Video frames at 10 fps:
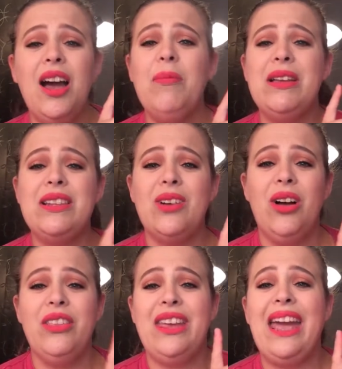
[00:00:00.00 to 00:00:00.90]
It's
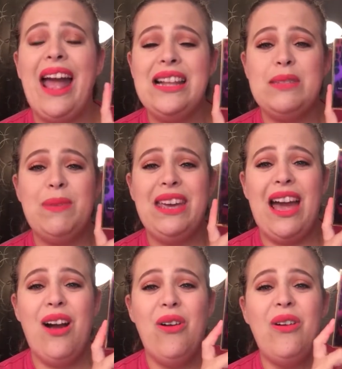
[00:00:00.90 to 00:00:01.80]
called the Cat's
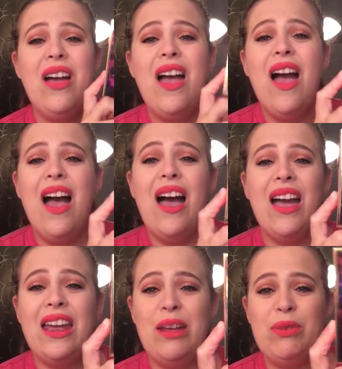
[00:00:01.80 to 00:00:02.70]
Meow,
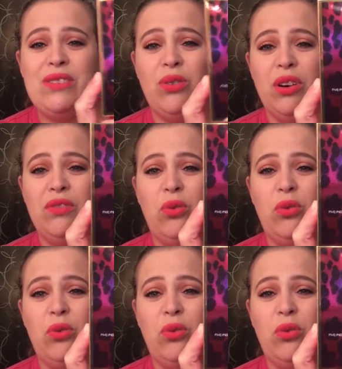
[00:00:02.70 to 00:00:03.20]
and it was for